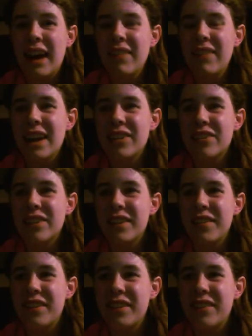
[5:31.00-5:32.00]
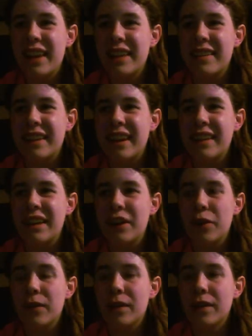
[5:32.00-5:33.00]
I'm not sure if some of that's carried
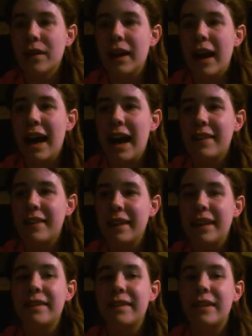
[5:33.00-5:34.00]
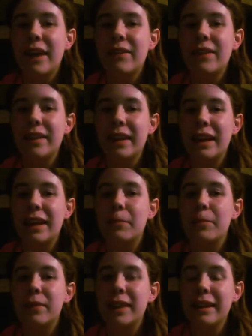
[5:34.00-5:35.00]
over or not. He's definitely a
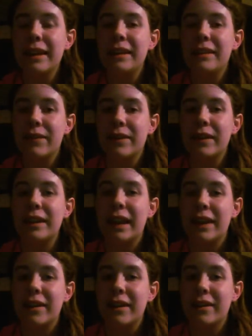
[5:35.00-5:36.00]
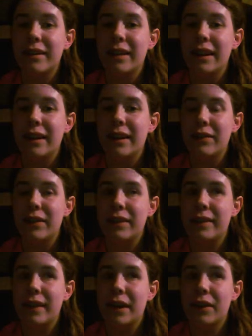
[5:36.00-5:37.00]
completely different character in and of
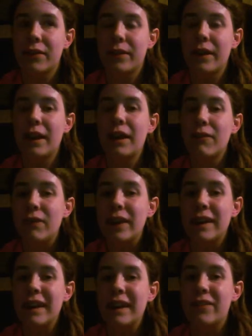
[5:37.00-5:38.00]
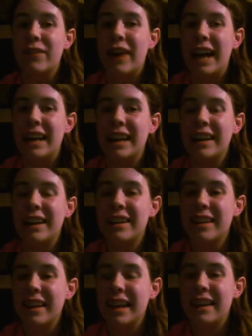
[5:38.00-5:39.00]
itself, very
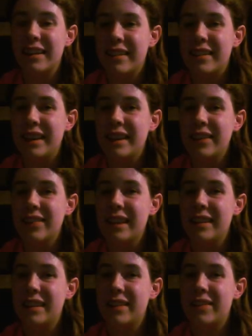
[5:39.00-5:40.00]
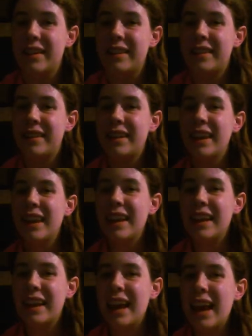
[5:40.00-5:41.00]
definingly and distinctively different.
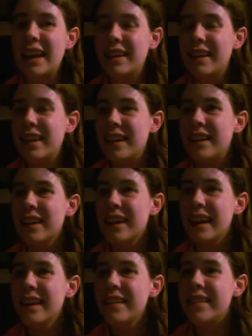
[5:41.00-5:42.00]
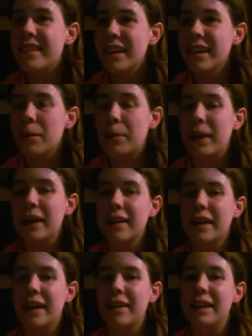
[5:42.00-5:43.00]
Yet, there is still a
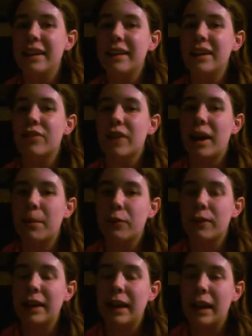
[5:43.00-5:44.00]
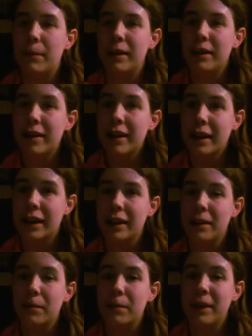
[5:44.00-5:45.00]
parallel that you could draw between him and
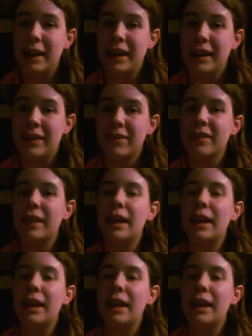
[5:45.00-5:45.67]
Duncan, being